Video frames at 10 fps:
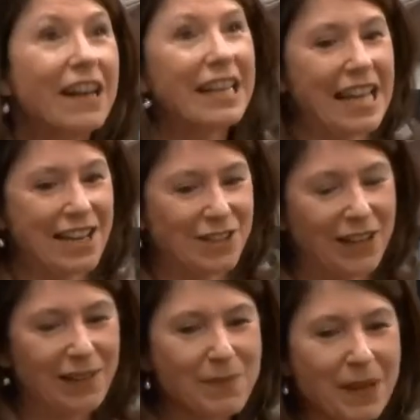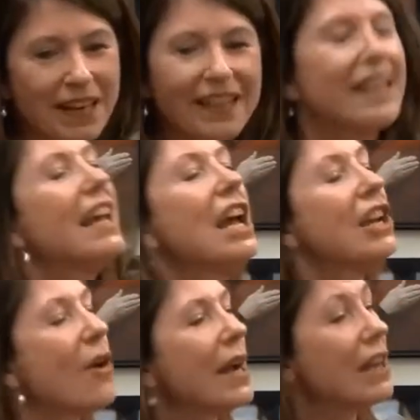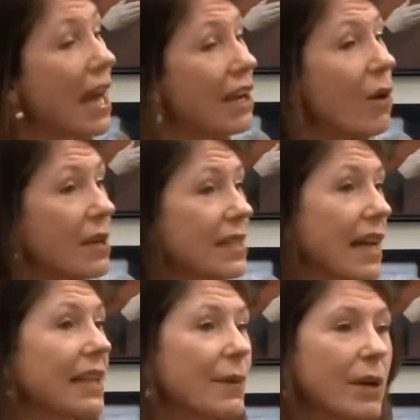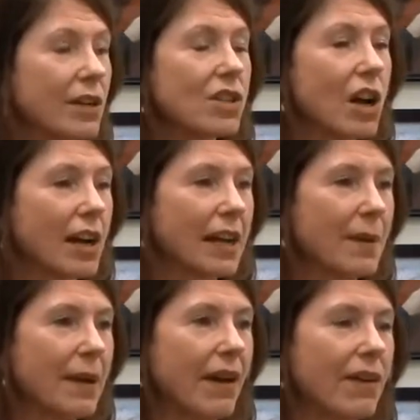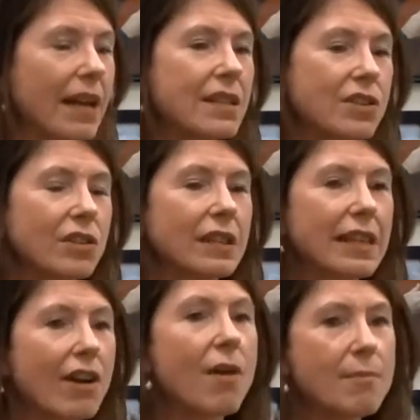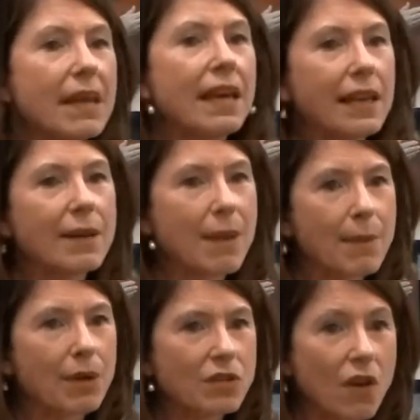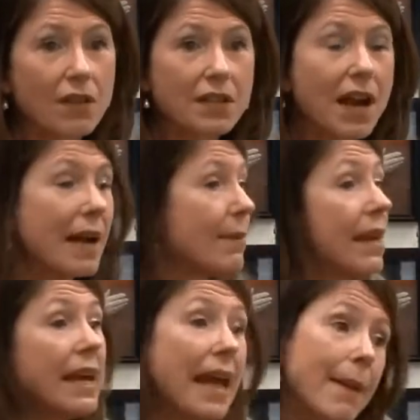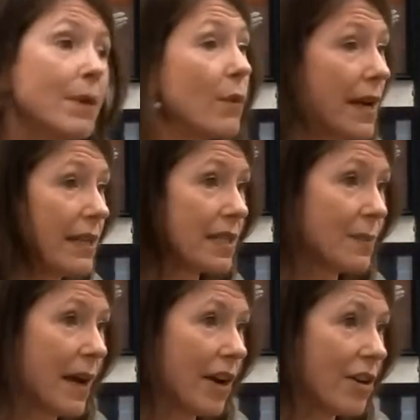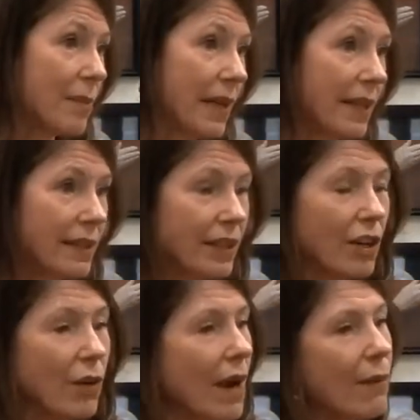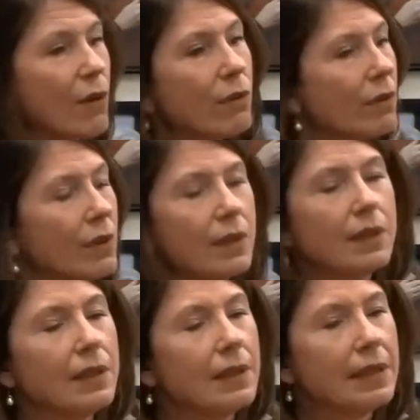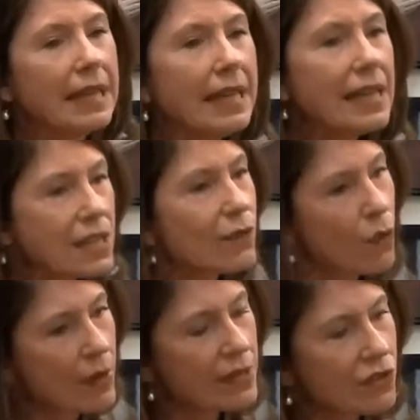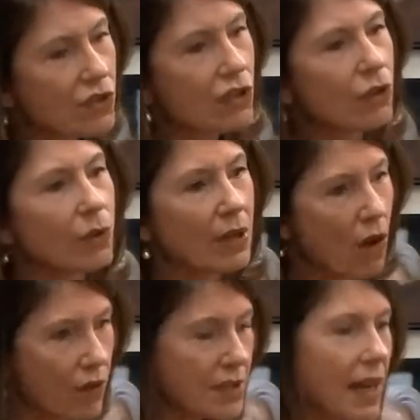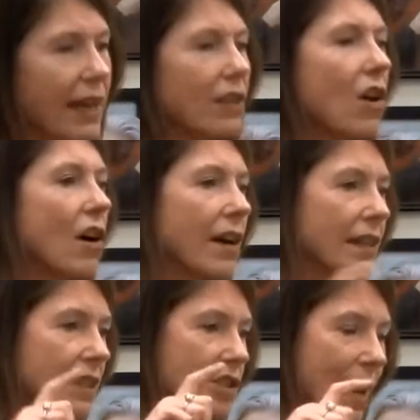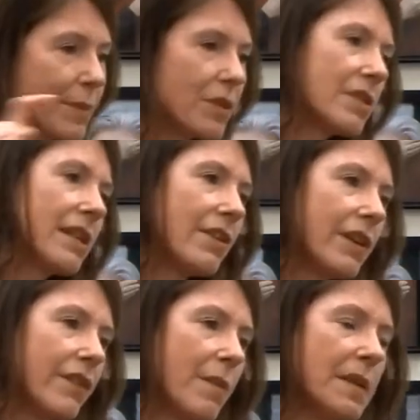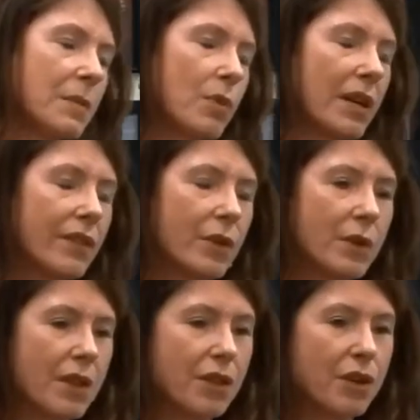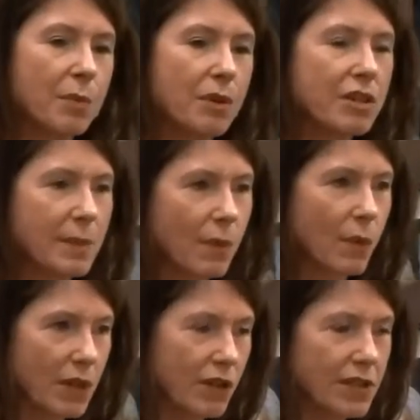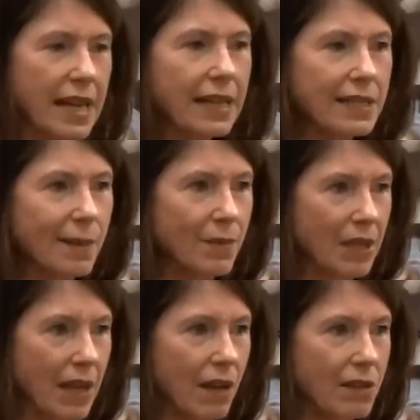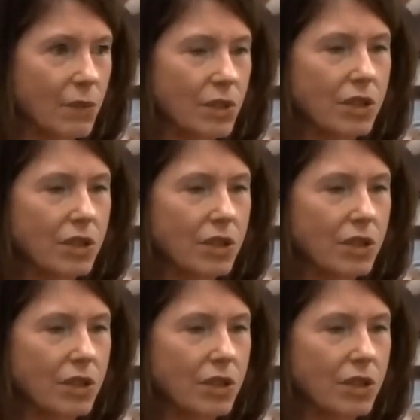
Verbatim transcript: occasion. But no, I, I know exactly what you're talking about. And certainly there are men in my books all the time. Hemingway inspired me. You know, I wrote in his voice too, and all the dialogue and the chapters that are from his point of view in the third person. But what you're saying is something else, which